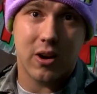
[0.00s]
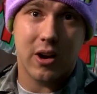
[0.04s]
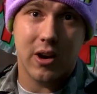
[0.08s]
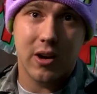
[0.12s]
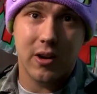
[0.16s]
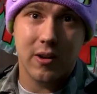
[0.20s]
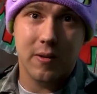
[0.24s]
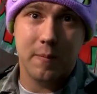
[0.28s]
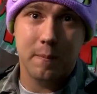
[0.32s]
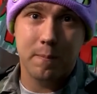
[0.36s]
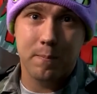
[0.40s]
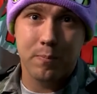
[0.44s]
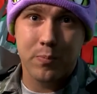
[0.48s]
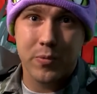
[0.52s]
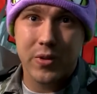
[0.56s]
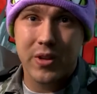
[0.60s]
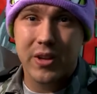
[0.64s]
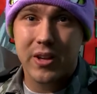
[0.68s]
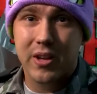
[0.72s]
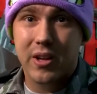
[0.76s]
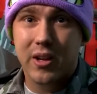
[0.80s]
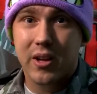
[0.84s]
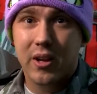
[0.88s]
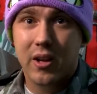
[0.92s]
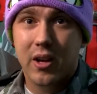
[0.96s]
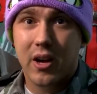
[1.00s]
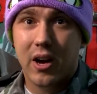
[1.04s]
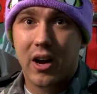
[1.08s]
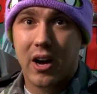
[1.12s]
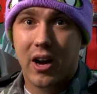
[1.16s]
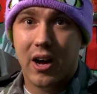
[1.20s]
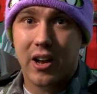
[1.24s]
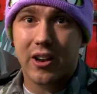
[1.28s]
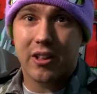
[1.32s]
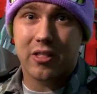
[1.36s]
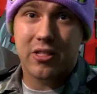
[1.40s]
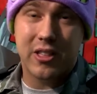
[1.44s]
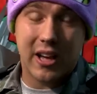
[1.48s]

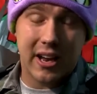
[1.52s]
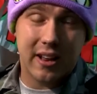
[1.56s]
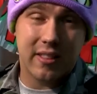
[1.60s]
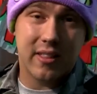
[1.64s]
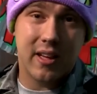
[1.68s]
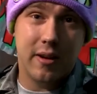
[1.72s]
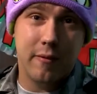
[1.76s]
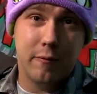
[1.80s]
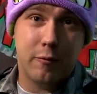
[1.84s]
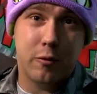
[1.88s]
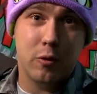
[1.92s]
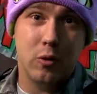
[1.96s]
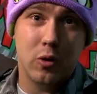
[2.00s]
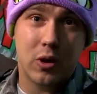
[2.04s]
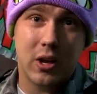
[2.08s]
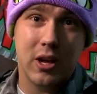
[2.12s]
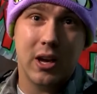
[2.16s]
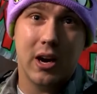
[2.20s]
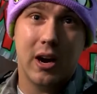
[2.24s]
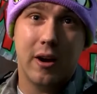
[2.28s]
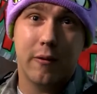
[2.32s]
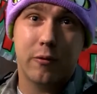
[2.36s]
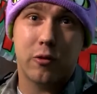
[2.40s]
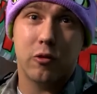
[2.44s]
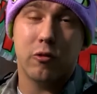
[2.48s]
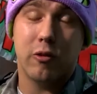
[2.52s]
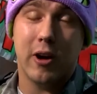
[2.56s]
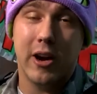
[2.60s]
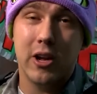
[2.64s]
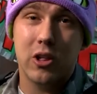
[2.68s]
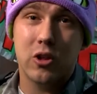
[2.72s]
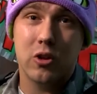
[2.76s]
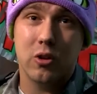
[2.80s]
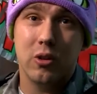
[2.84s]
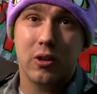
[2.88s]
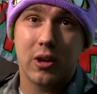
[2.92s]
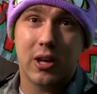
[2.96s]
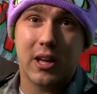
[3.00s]
uh, to thank them for looking after
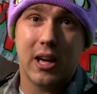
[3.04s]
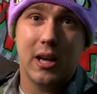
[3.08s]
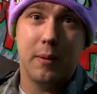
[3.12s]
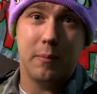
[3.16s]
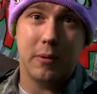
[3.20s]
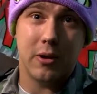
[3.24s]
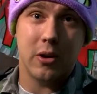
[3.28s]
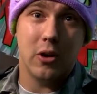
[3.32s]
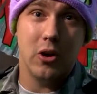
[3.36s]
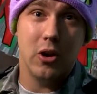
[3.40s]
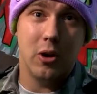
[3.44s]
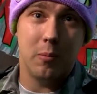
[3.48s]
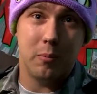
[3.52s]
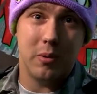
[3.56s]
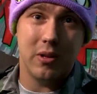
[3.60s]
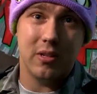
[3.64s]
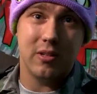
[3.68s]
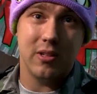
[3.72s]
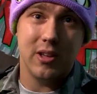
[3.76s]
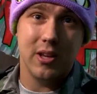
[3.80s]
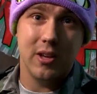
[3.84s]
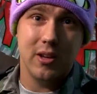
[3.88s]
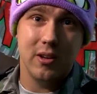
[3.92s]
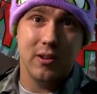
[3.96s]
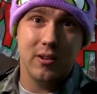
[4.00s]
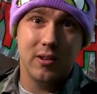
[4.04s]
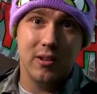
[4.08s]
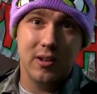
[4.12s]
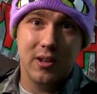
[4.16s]
Rachel and keeping her busy.